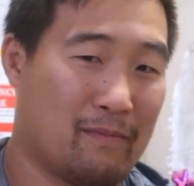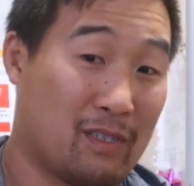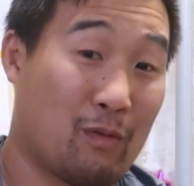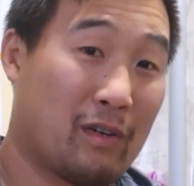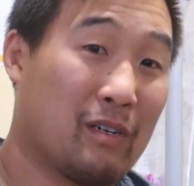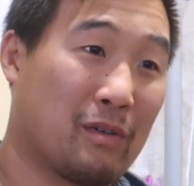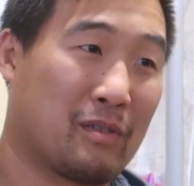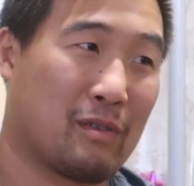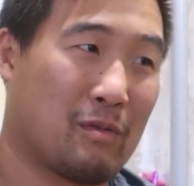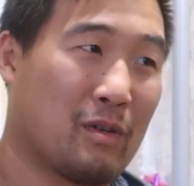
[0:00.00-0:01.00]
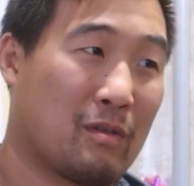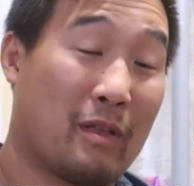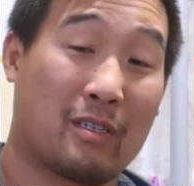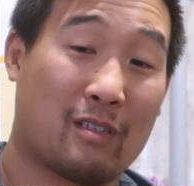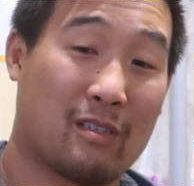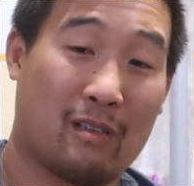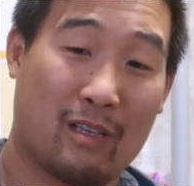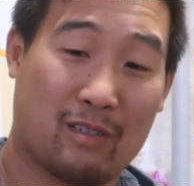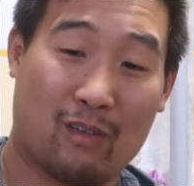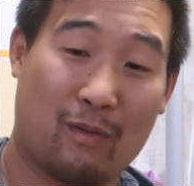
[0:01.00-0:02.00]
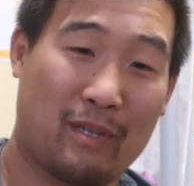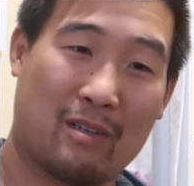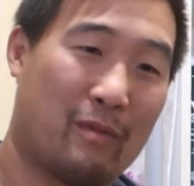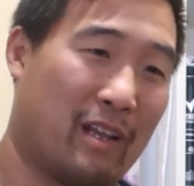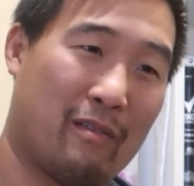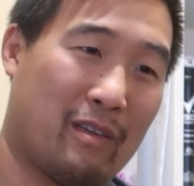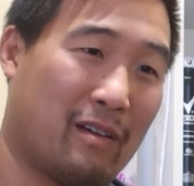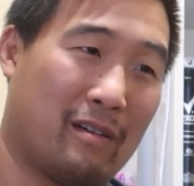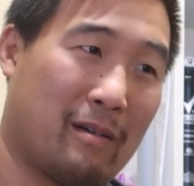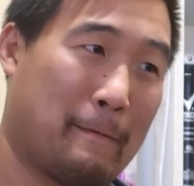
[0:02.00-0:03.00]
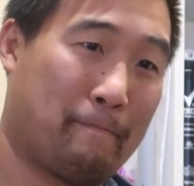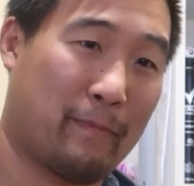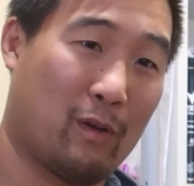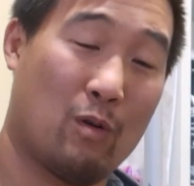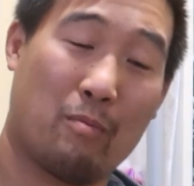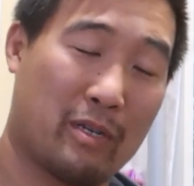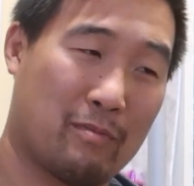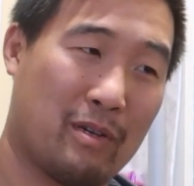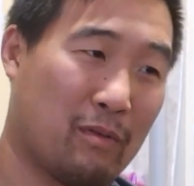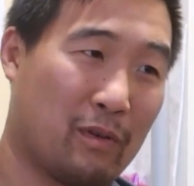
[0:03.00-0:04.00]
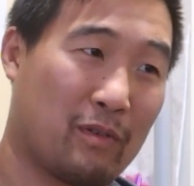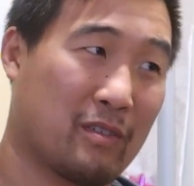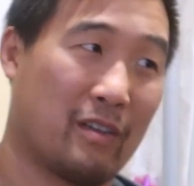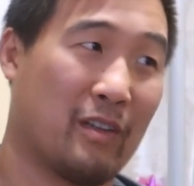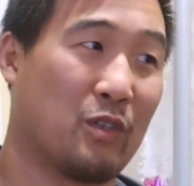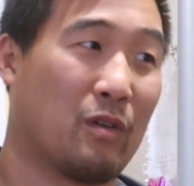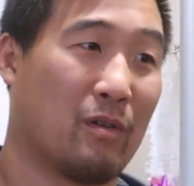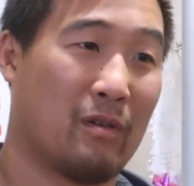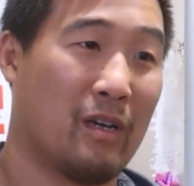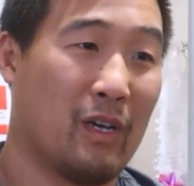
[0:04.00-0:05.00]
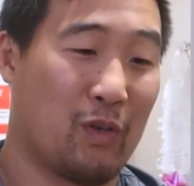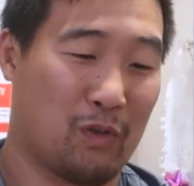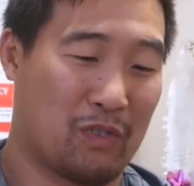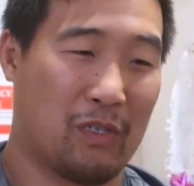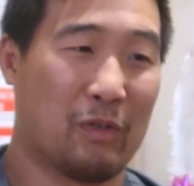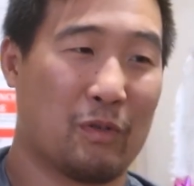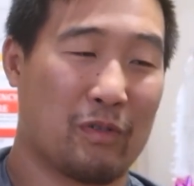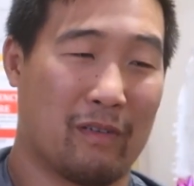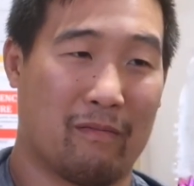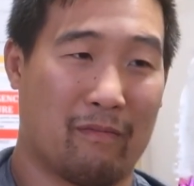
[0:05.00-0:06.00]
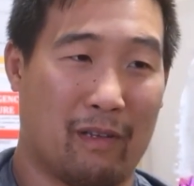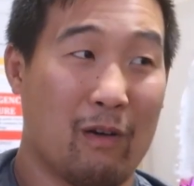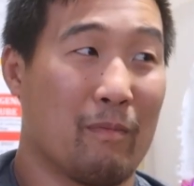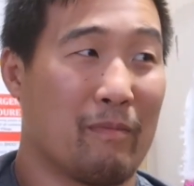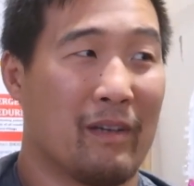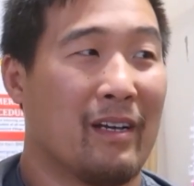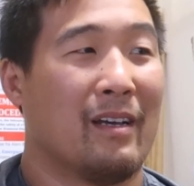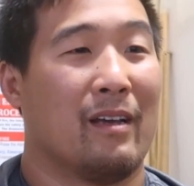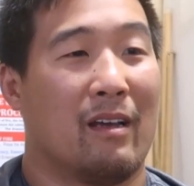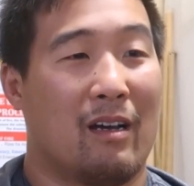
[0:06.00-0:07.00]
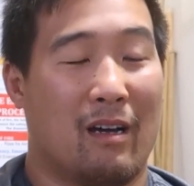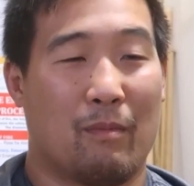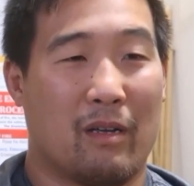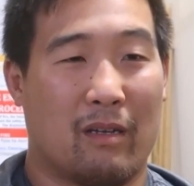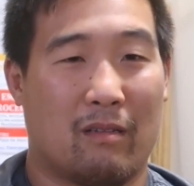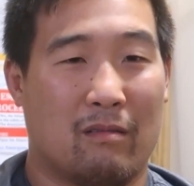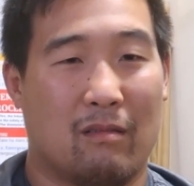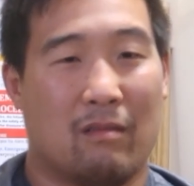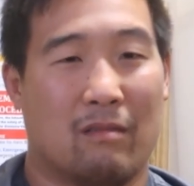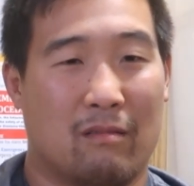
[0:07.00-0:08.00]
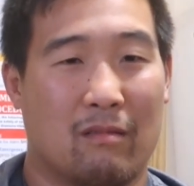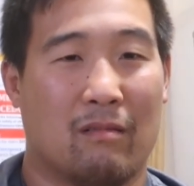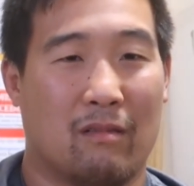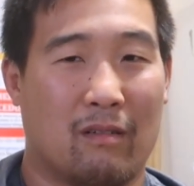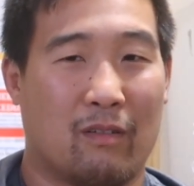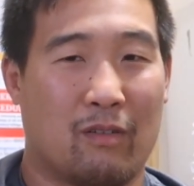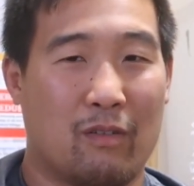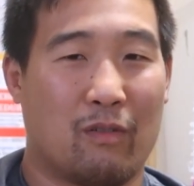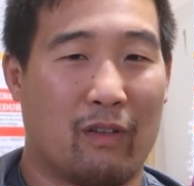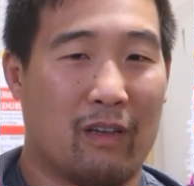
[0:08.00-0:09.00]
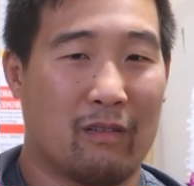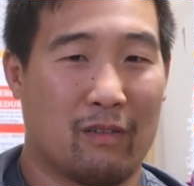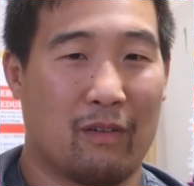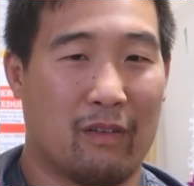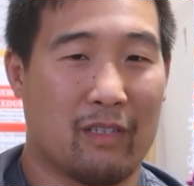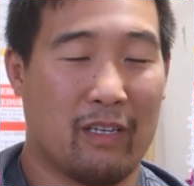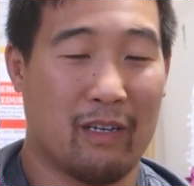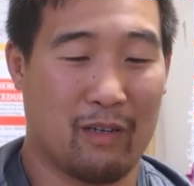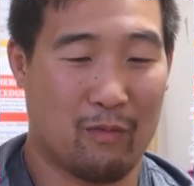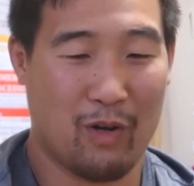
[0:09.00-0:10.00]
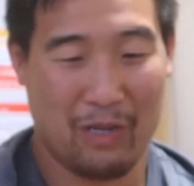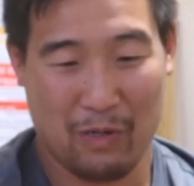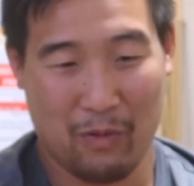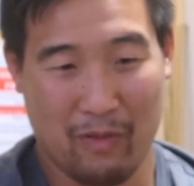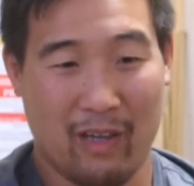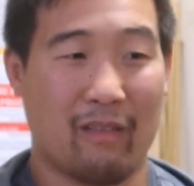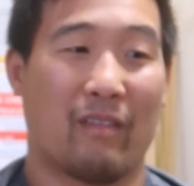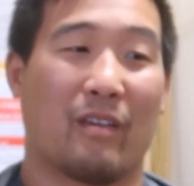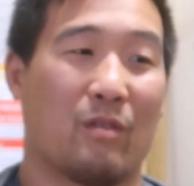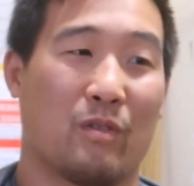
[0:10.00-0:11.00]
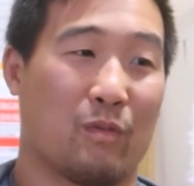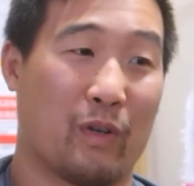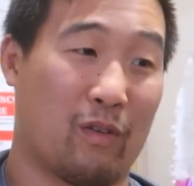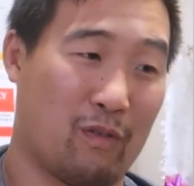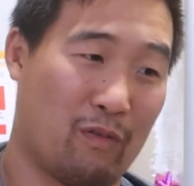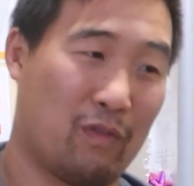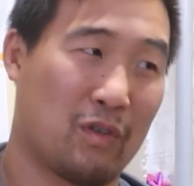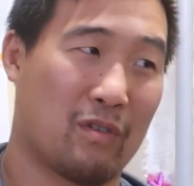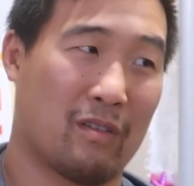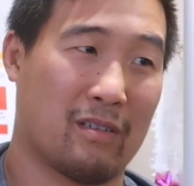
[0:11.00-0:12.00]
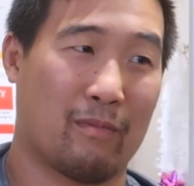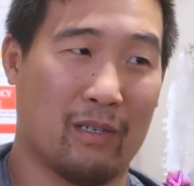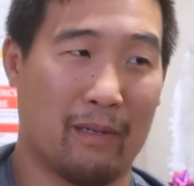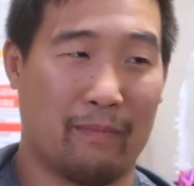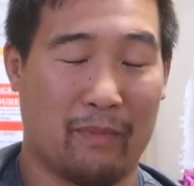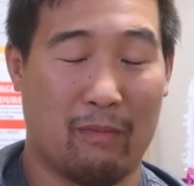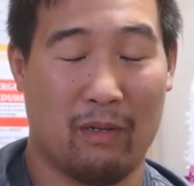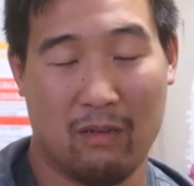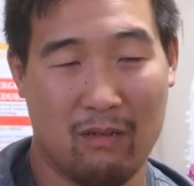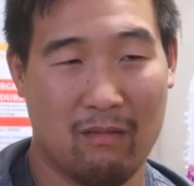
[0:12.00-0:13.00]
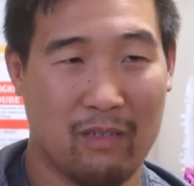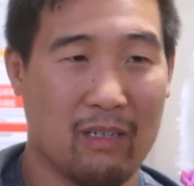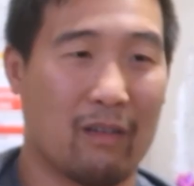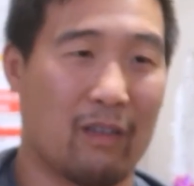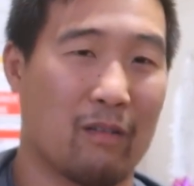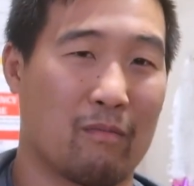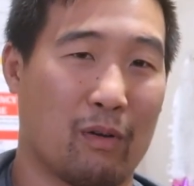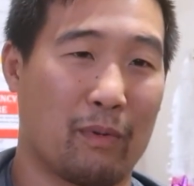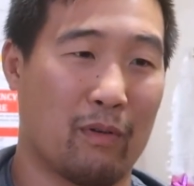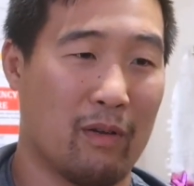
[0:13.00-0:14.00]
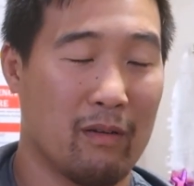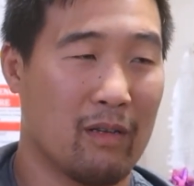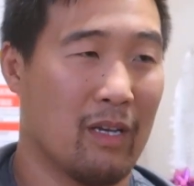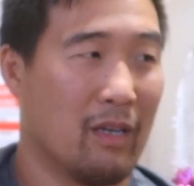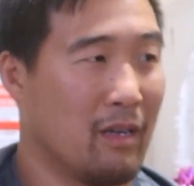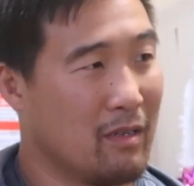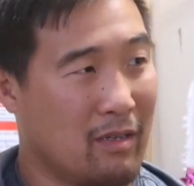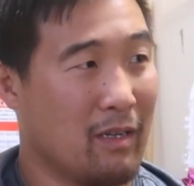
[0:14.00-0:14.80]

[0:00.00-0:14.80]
somewhere else as well. So there's going to be someone out there, a whole bunch of people who's going to need your skills and help. Yeah. I'm like, I could do that. So it's like, yeah, and while you're doing that, you can always work on your own future at the same time. I'm like, I could probably do that. So